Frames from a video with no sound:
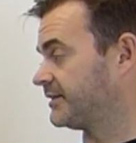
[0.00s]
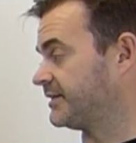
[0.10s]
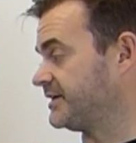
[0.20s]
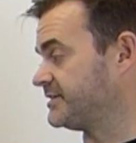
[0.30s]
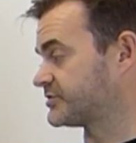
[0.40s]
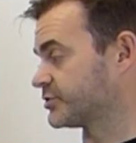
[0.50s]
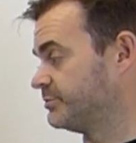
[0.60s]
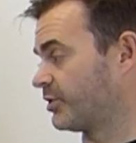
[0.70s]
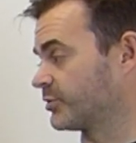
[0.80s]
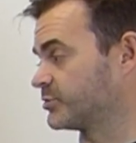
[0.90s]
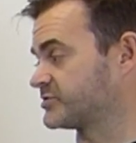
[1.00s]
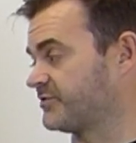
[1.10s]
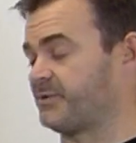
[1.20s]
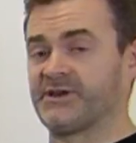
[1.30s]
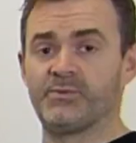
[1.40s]
These two models
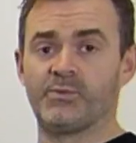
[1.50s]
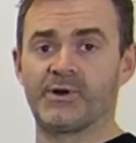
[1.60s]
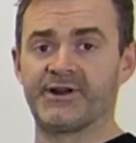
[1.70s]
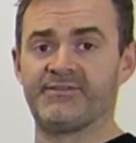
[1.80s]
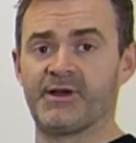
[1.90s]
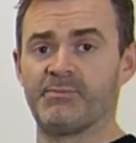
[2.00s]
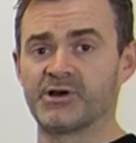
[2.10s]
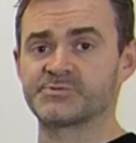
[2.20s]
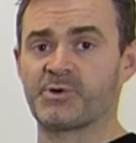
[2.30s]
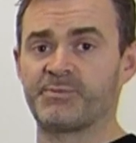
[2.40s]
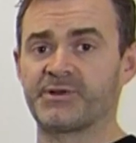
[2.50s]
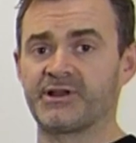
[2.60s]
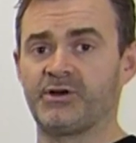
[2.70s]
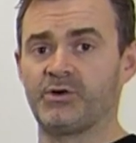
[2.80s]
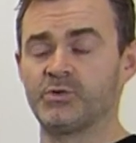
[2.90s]
have been one of our most
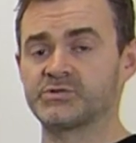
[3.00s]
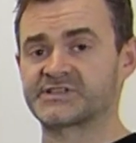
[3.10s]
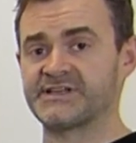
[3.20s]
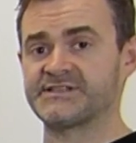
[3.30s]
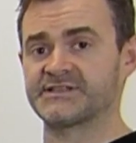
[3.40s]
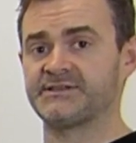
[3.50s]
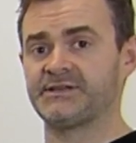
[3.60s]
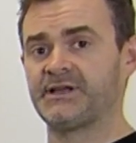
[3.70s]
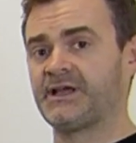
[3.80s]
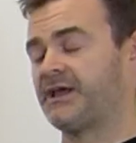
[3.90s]
popular all season